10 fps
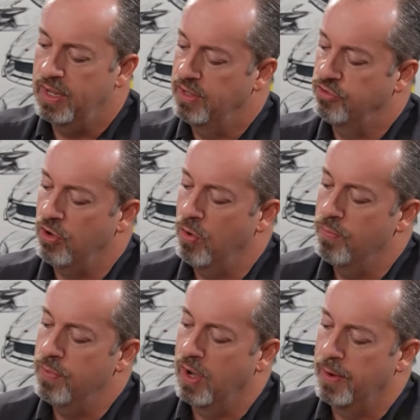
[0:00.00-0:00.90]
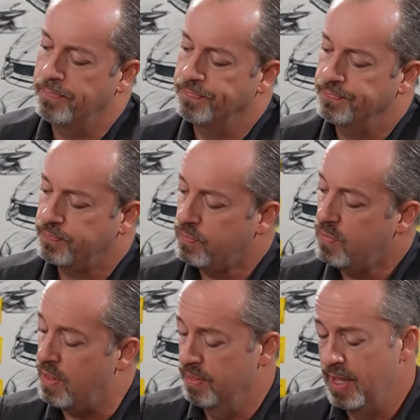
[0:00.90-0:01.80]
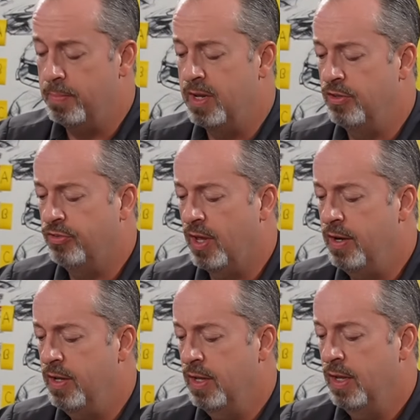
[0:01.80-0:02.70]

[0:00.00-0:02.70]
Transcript: And so, that being said,